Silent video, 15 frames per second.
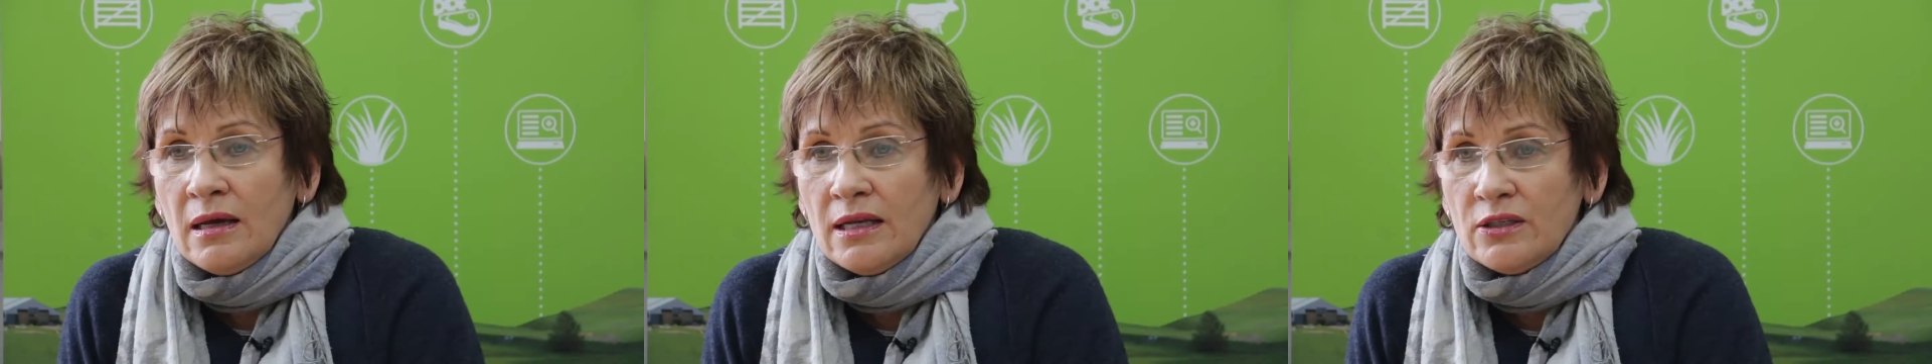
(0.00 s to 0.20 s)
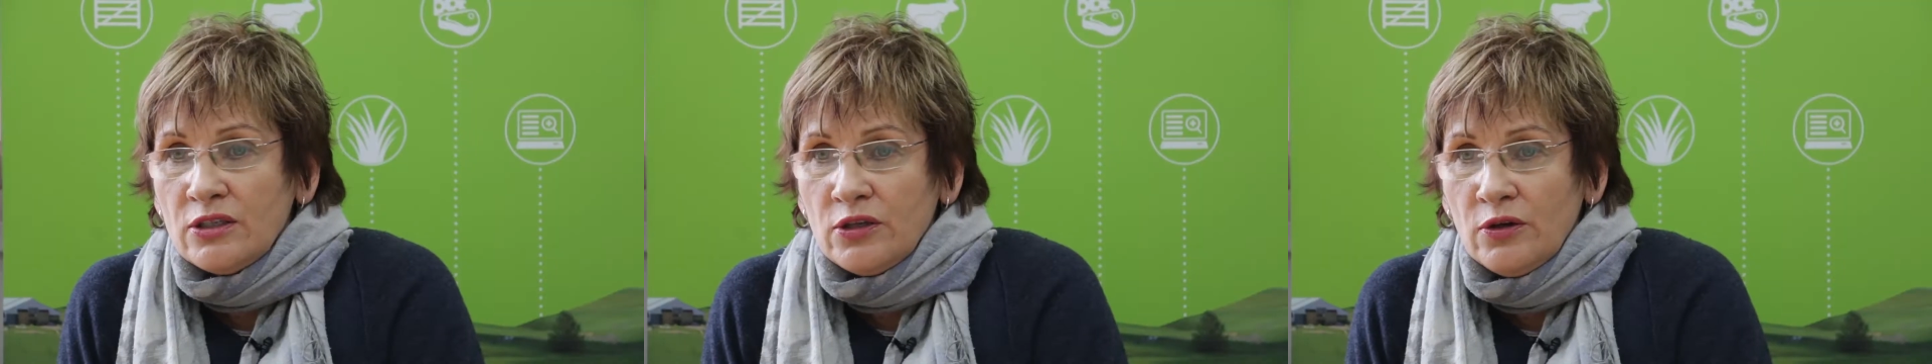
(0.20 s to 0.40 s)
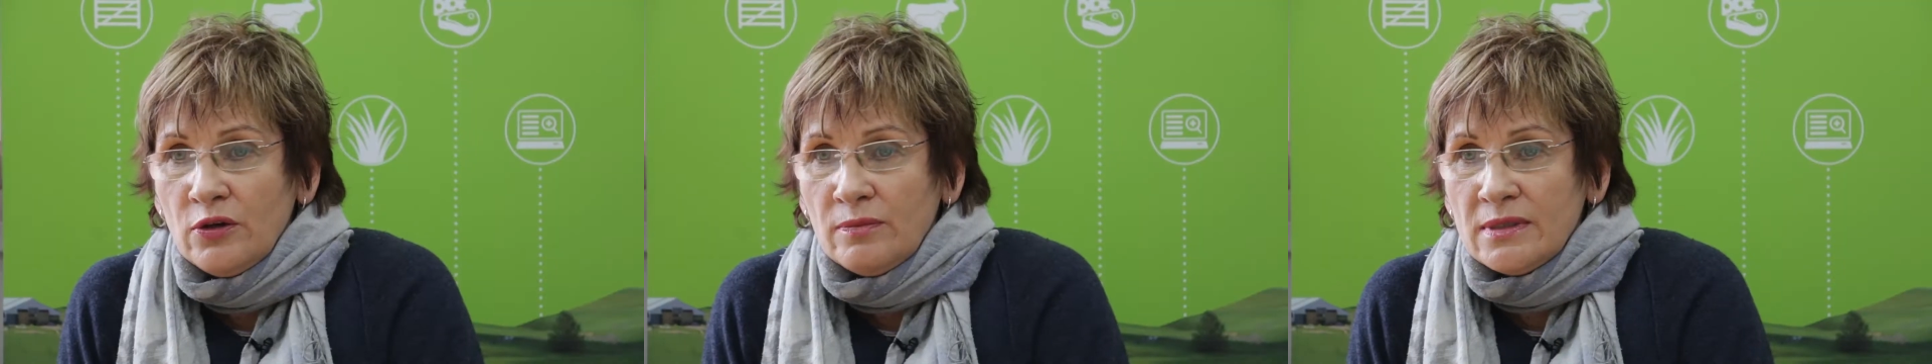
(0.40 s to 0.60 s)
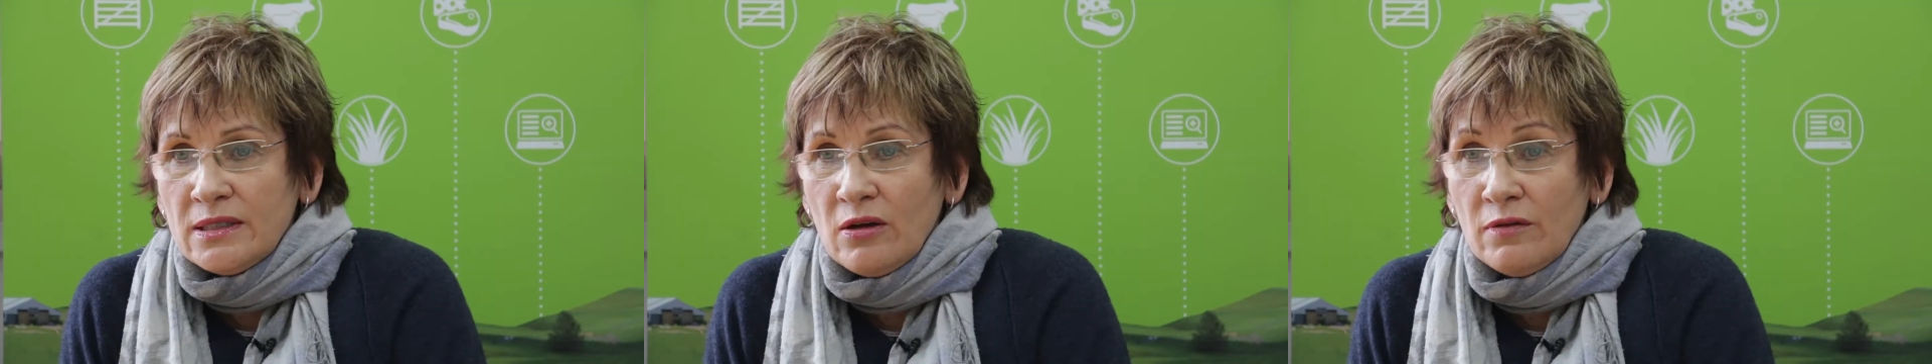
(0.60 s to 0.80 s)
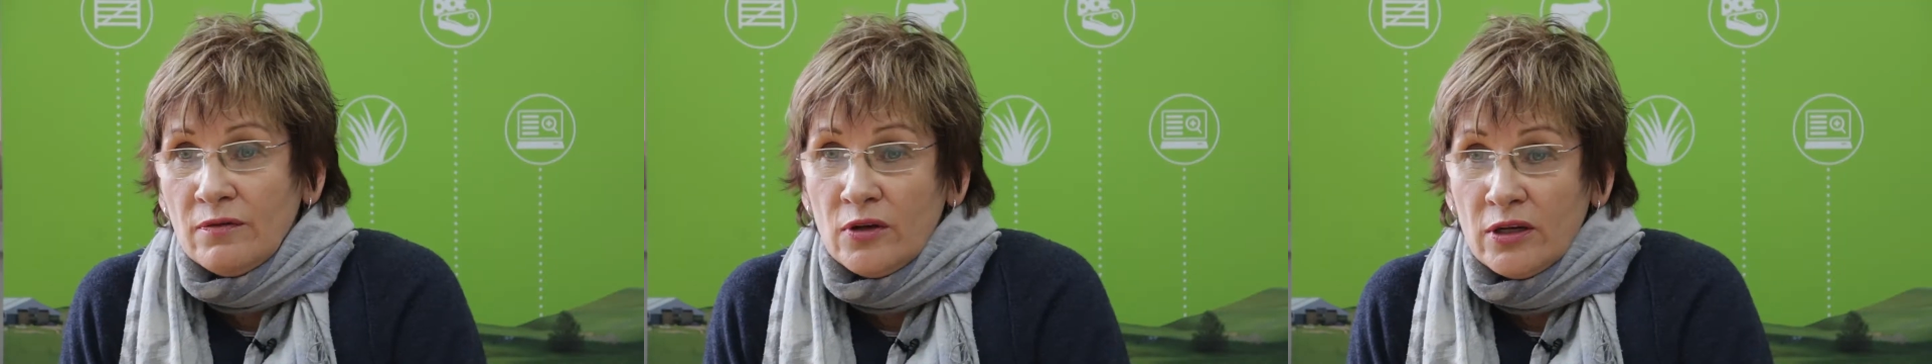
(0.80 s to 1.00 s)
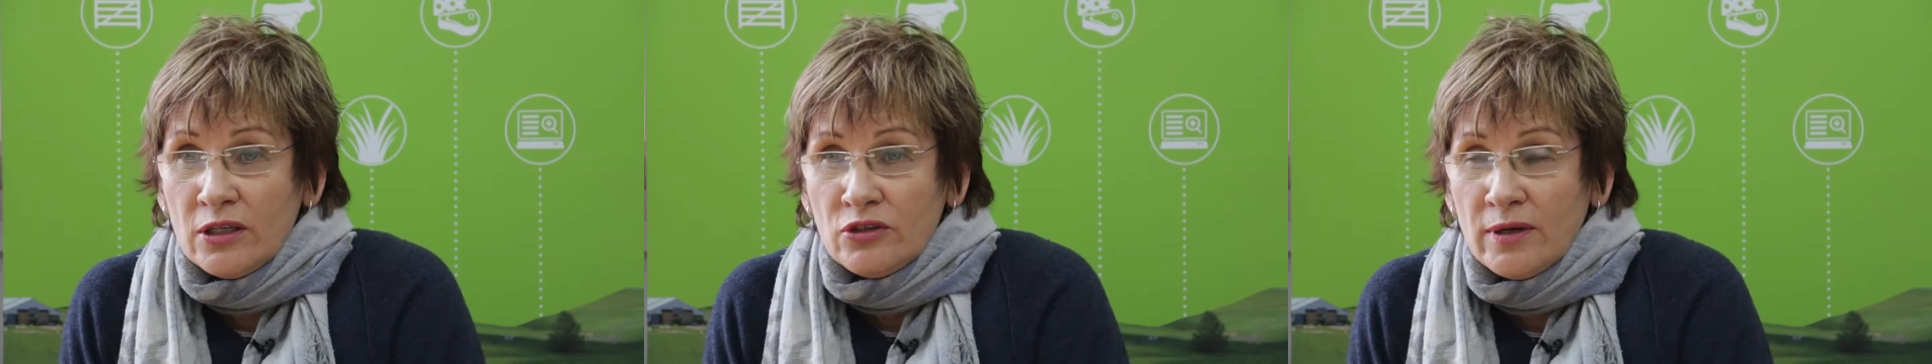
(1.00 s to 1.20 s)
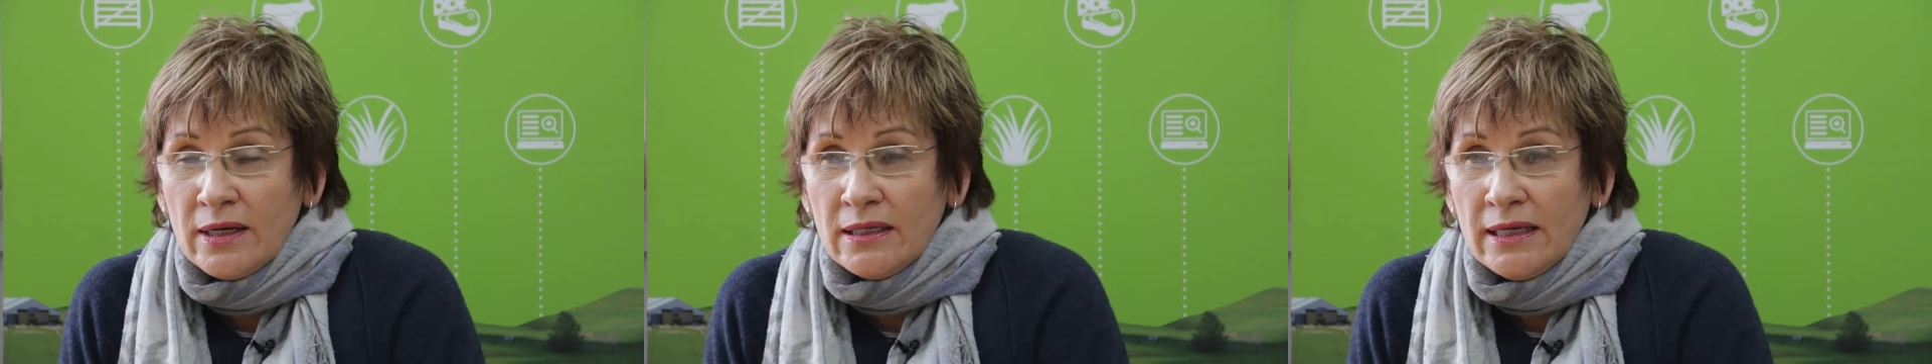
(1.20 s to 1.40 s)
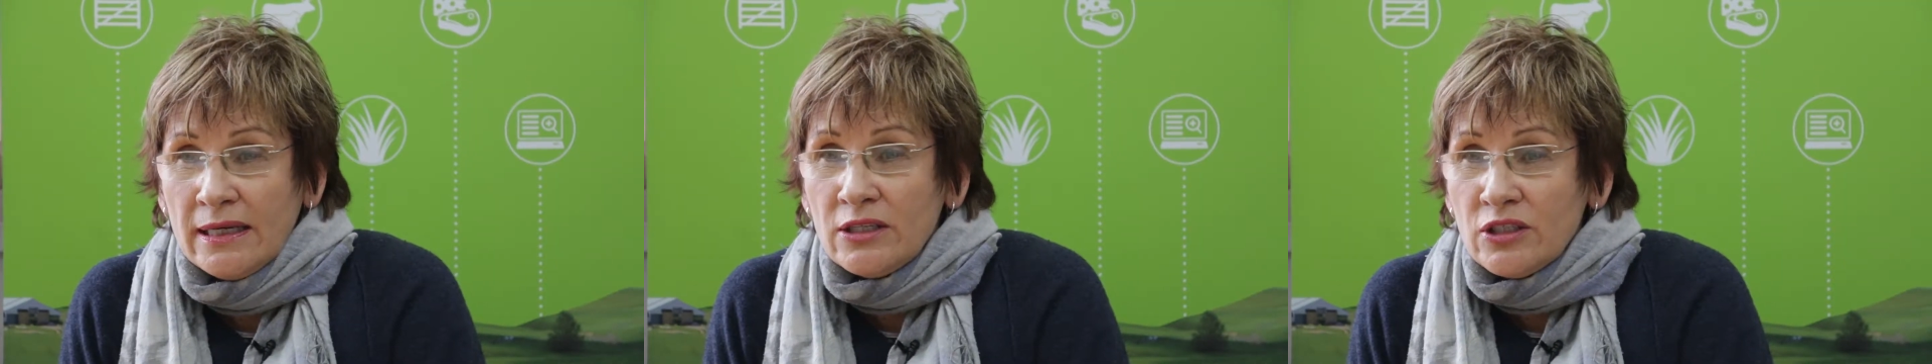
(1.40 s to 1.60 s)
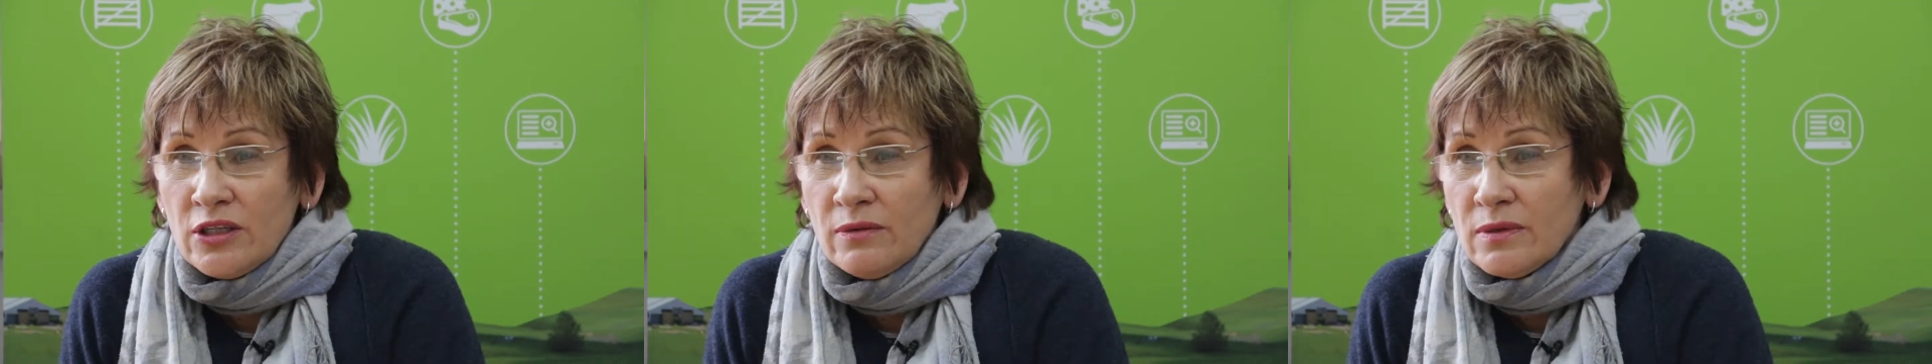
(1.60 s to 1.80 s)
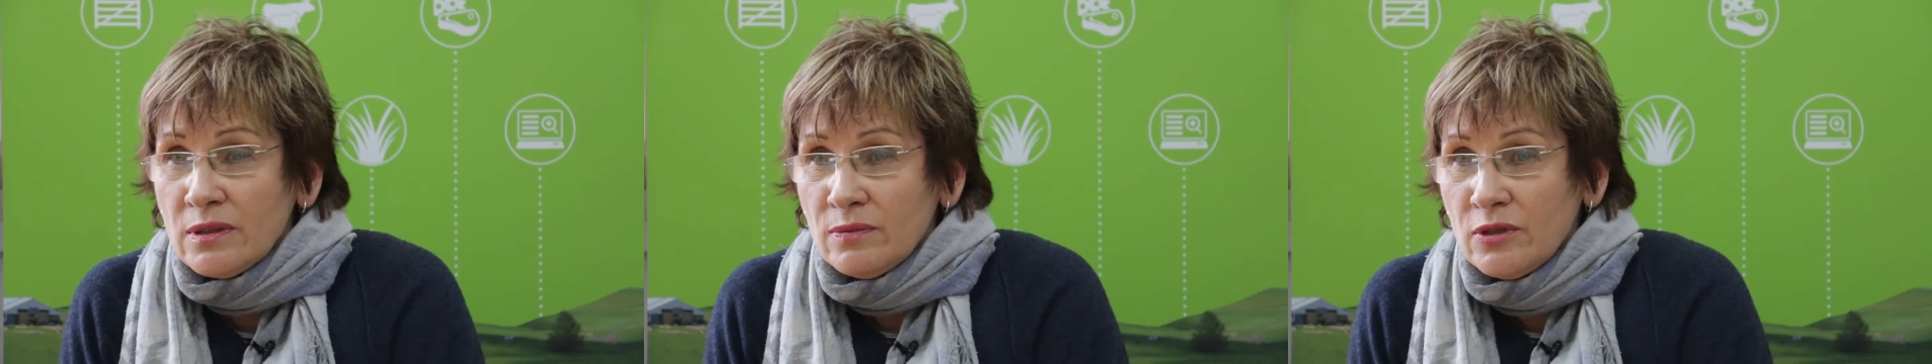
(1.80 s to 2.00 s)
in terms of nitrate
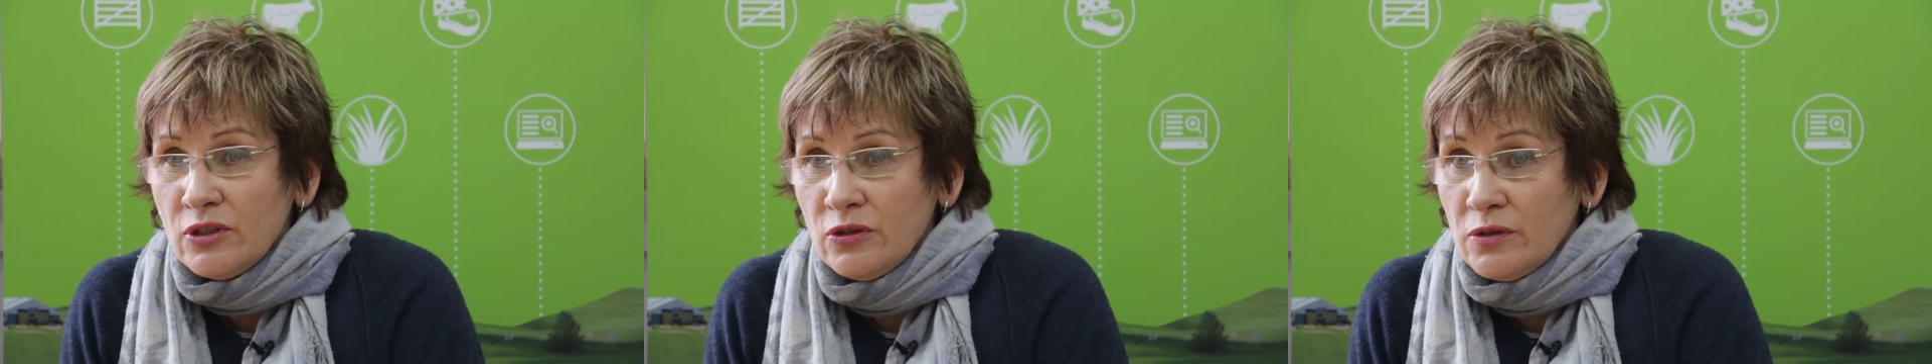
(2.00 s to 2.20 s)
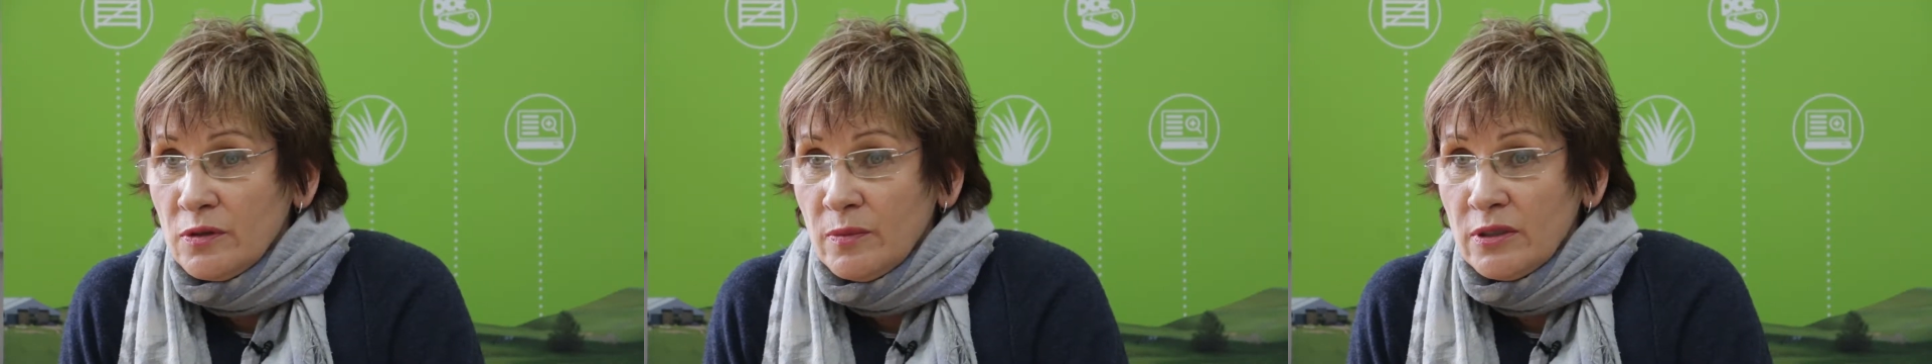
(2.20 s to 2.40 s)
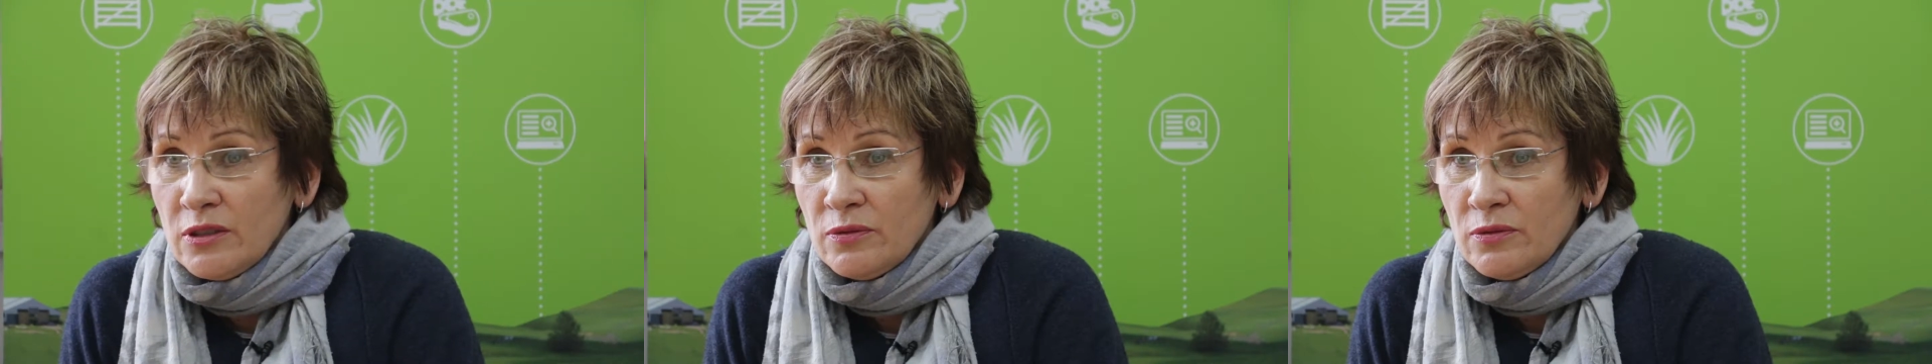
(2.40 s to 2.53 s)
leaching was reduced by